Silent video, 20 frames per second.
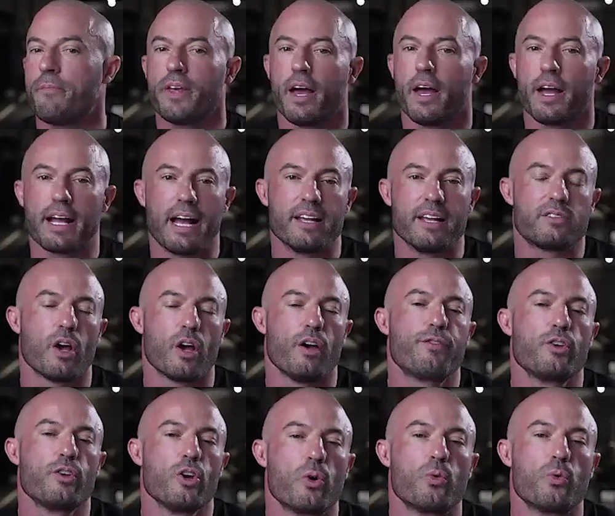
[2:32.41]
Okay, so
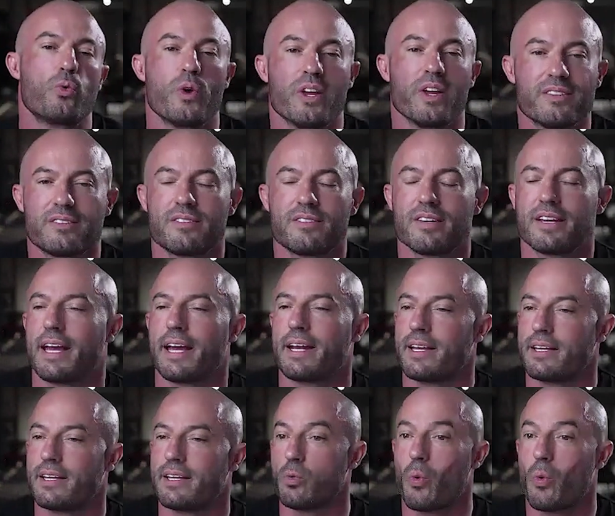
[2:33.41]
if your wrists are
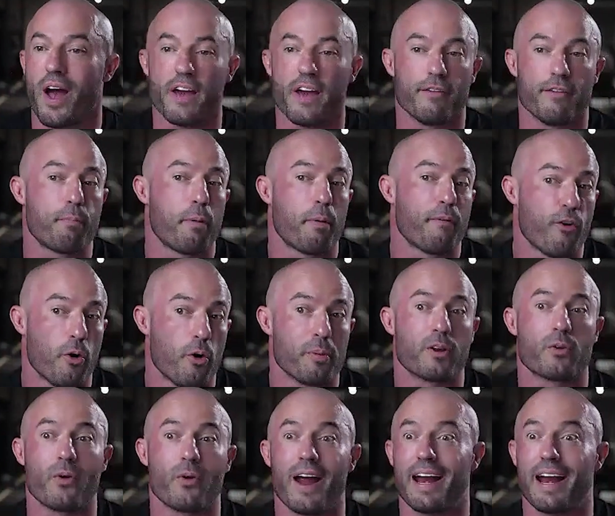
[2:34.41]
getting in the way of
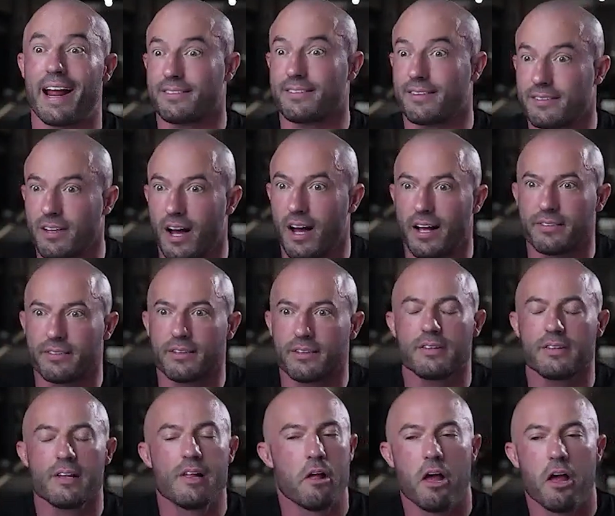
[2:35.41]
performing great
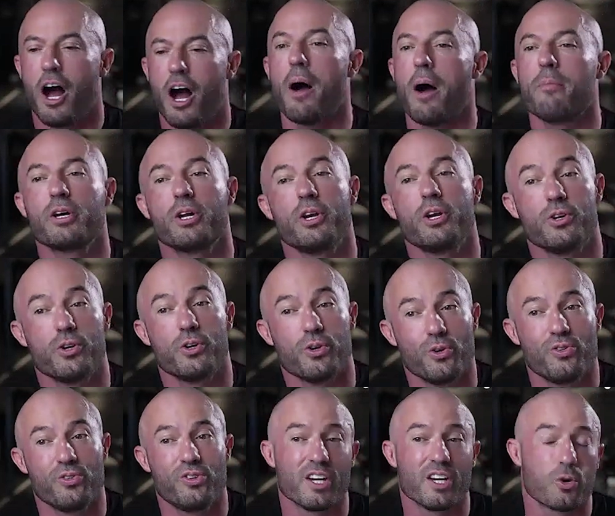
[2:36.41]
exercises, I'm going to
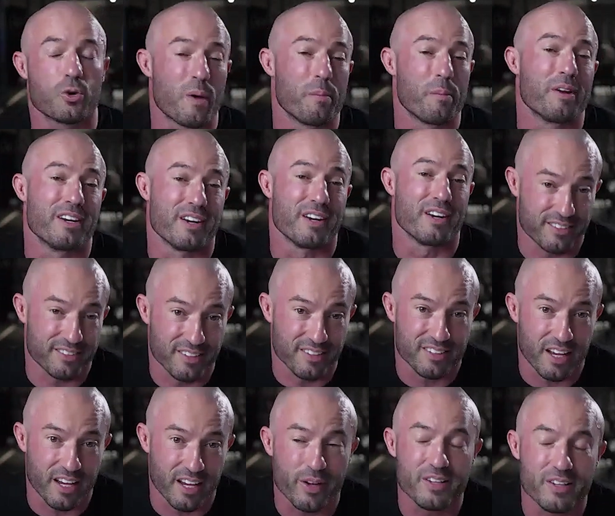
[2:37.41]
use the equipment
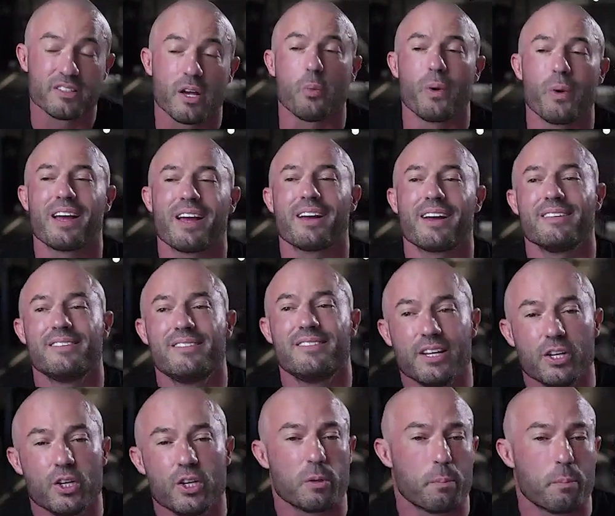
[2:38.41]
necessary so we can
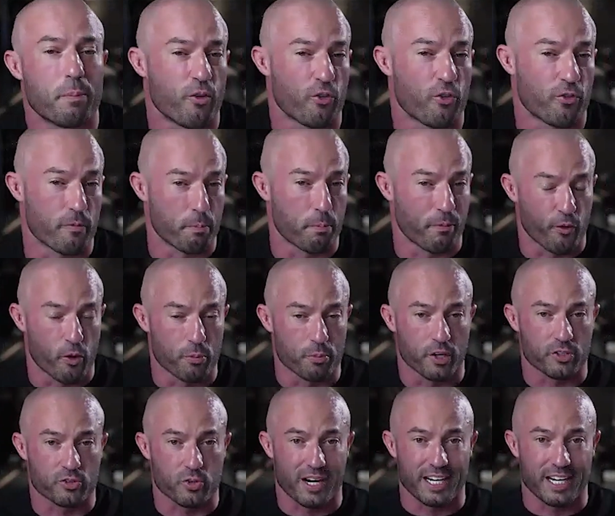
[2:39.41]
continue to perform
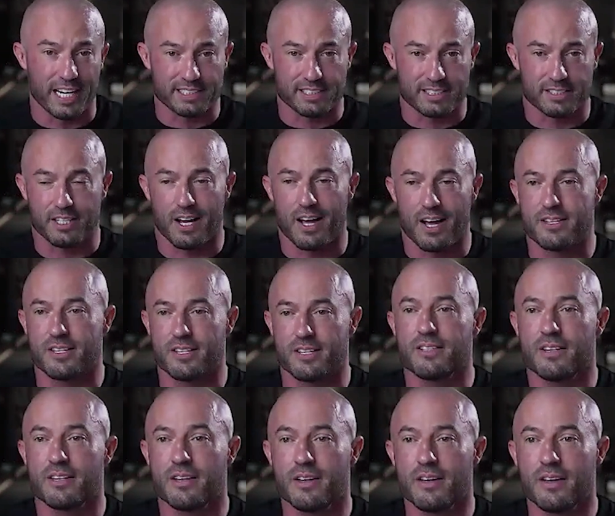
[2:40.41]
those great
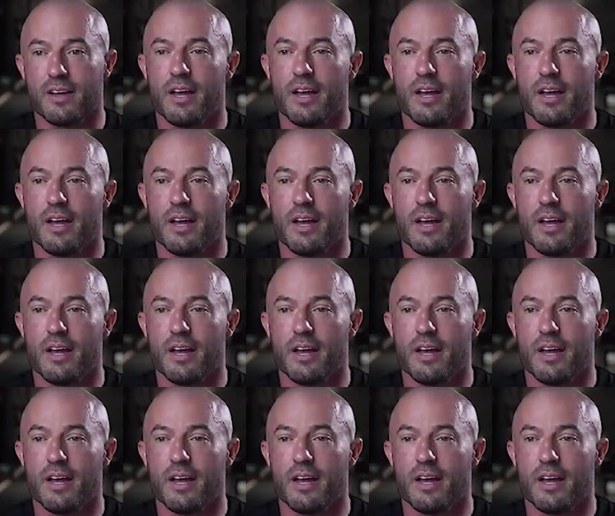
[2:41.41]
exercises.